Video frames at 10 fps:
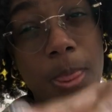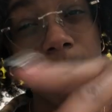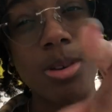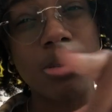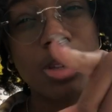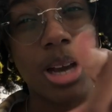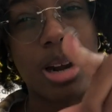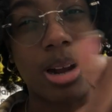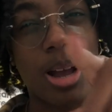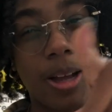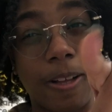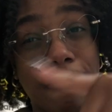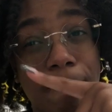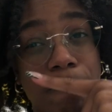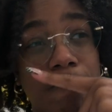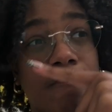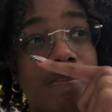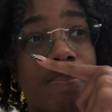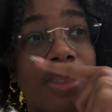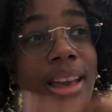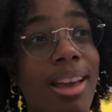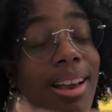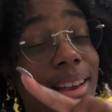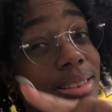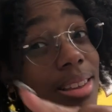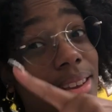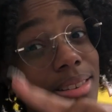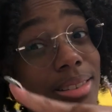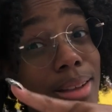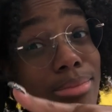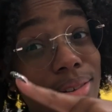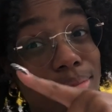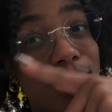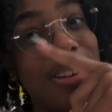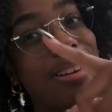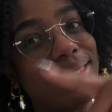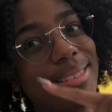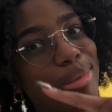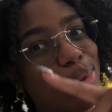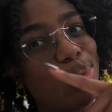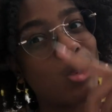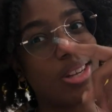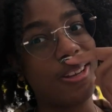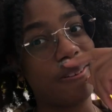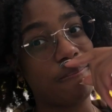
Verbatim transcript: we're going to see eye to eye. Because they blow them out, and it's only Tuesday.